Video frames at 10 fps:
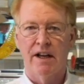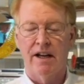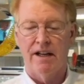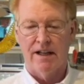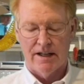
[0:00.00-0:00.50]

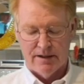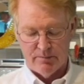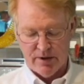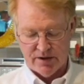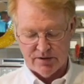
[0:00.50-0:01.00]

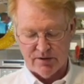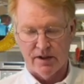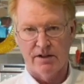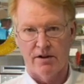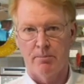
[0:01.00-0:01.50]

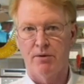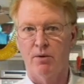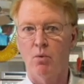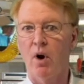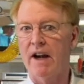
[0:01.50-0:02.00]
It's up to
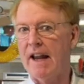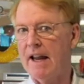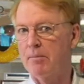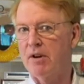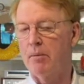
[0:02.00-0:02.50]
1
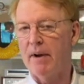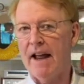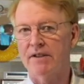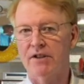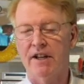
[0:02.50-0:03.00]
amp
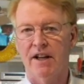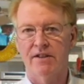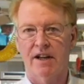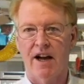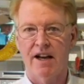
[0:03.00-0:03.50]
capacity on
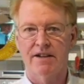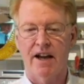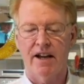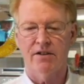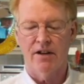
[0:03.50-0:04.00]
the
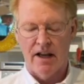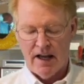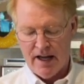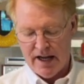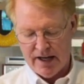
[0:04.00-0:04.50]
contacts,
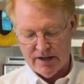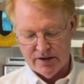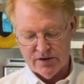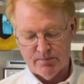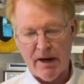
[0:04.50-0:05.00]
and
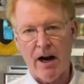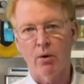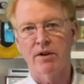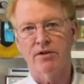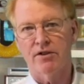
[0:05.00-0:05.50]
it's
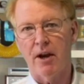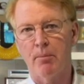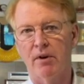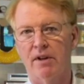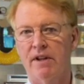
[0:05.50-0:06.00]
powered
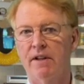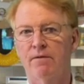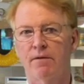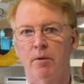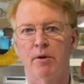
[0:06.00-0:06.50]
separately
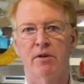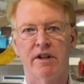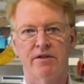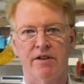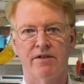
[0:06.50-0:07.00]
from your
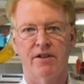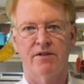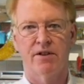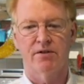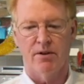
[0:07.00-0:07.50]
DCC
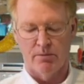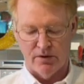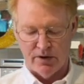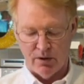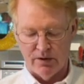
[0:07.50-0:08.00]
system.
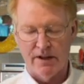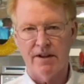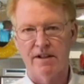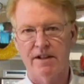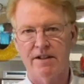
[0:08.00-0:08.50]
So the only
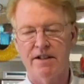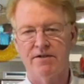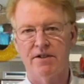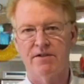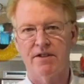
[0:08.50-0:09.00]
thing that
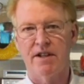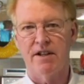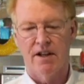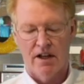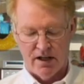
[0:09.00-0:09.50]

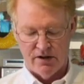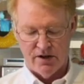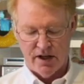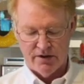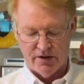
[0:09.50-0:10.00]
DCC
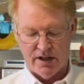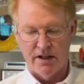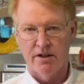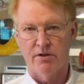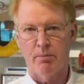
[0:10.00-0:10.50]
does
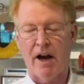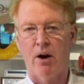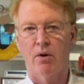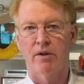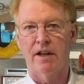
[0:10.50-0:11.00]
is
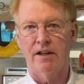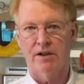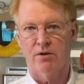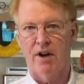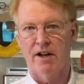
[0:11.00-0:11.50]
power the
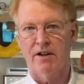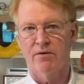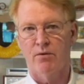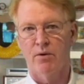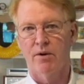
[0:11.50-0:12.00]
electronics
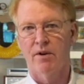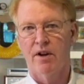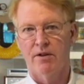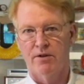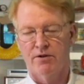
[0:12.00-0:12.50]
for
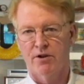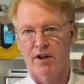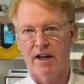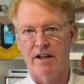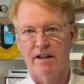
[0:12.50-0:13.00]
the
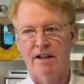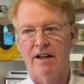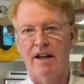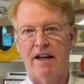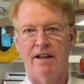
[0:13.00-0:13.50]
circuit
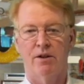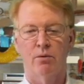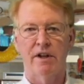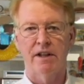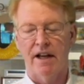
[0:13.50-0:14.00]
and the
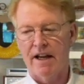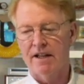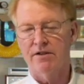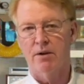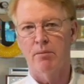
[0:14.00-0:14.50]
relay,
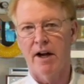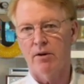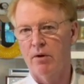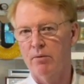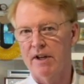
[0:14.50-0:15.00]
and it's a
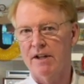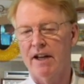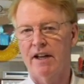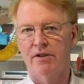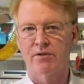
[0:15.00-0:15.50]
micro
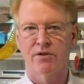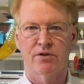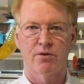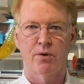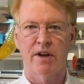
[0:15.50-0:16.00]
relay. It
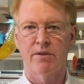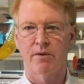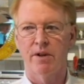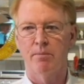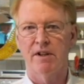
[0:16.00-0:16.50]
uses
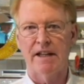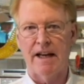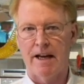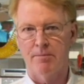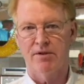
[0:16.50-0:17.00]
23
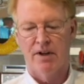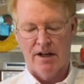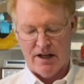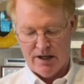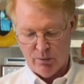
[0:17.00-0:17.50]
milliamps
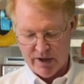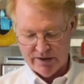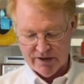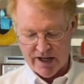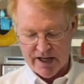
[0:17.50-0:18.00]
when
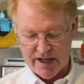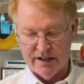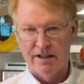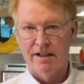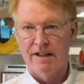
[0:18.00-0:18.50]
it's
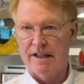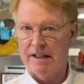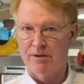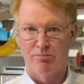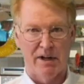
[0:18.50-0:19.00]
on
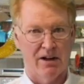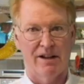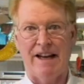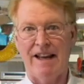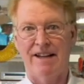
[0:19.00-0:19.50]
and
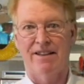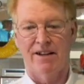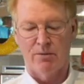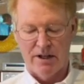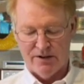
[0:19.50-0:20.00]
barely
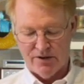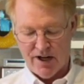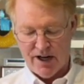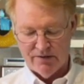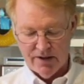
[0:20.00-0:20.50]
anything when it's
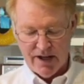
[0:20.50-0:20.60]
off.